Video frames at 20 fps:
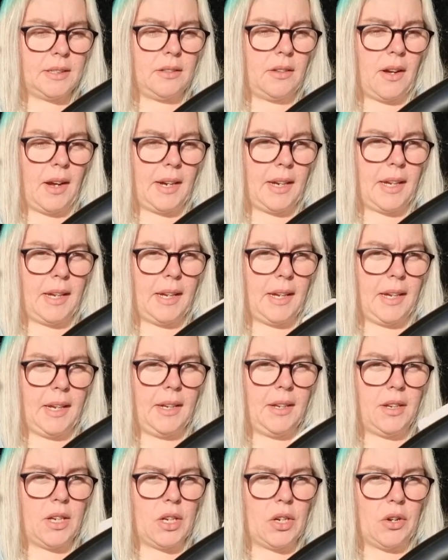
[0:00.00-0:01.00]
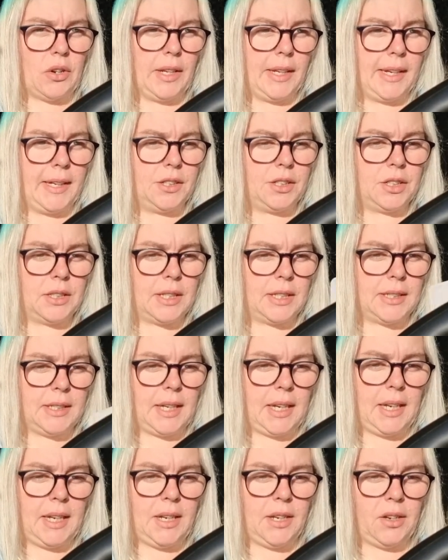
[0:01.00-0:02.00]
like hidden knowledge.
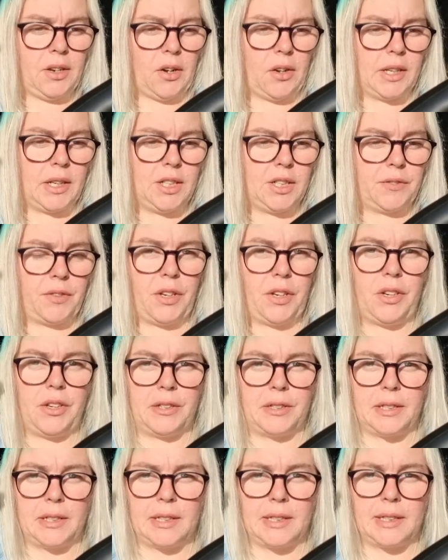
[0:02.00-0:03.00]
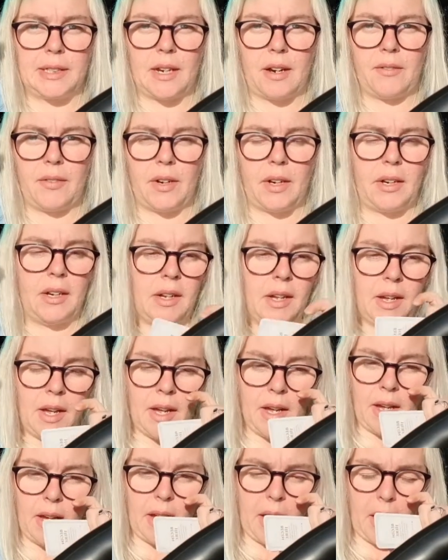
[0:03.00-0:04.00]
There's hidden knowledge for you to discover.
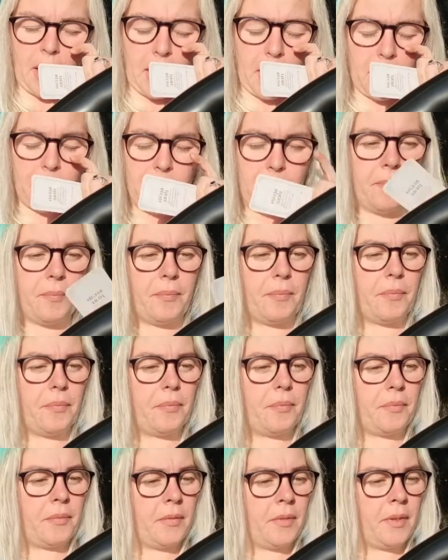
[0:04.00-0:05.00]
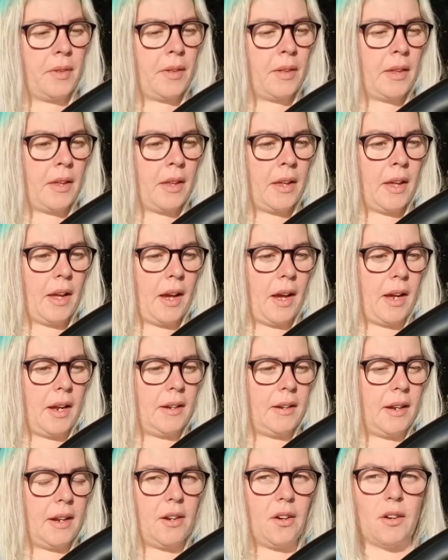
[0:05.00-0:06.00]
And
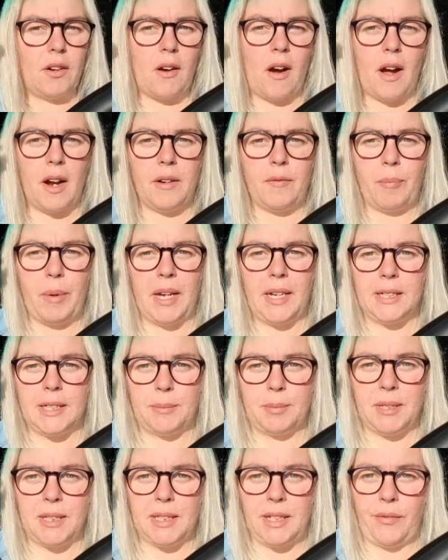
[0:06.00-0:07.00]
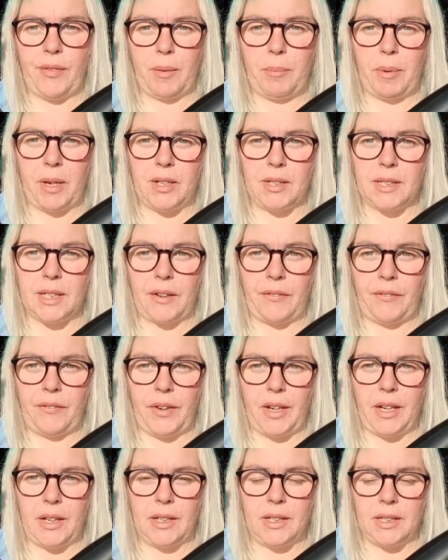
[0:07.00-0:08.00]
they're not kind of being specific because I
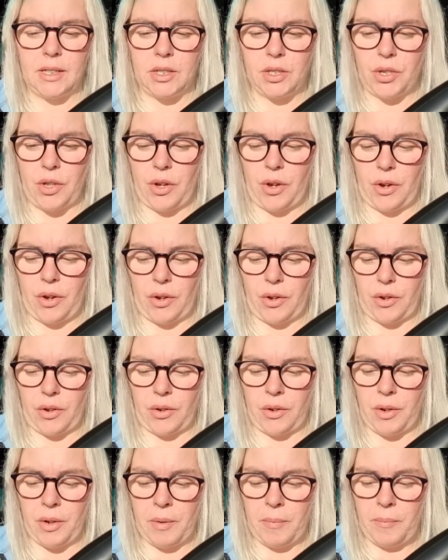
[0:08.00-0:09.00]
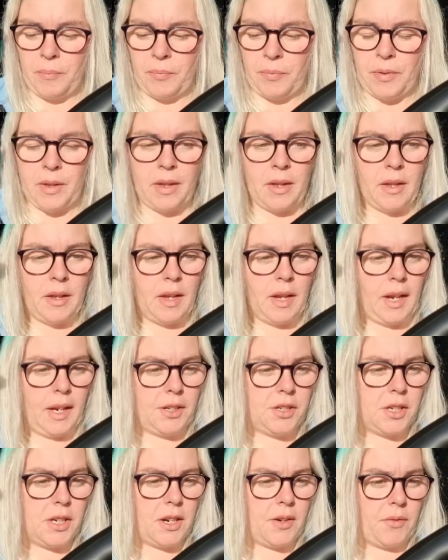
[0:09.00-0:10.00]
feel as though
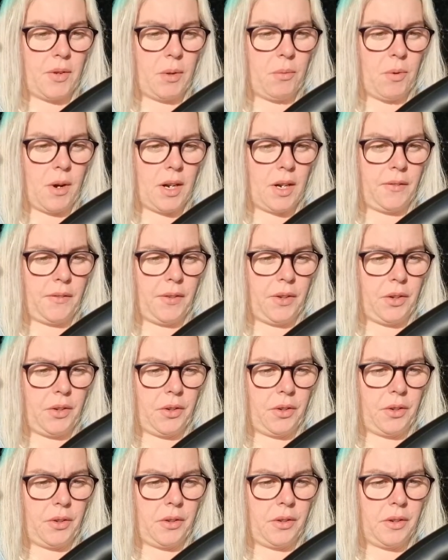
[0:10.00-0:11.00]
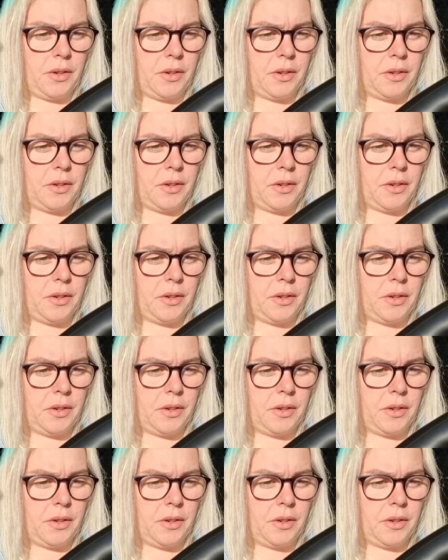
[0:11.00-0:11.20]
each and every one of you,